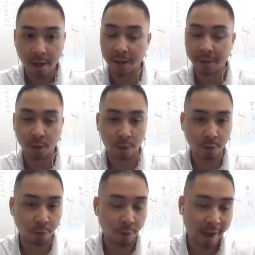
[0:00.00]
and they don't want
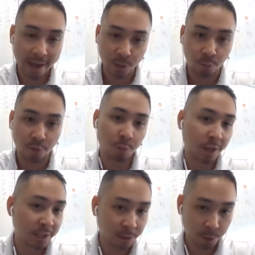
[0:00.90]
to go through the hassle of
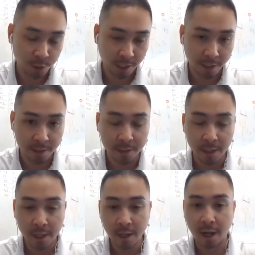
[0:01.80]
replacing their shades,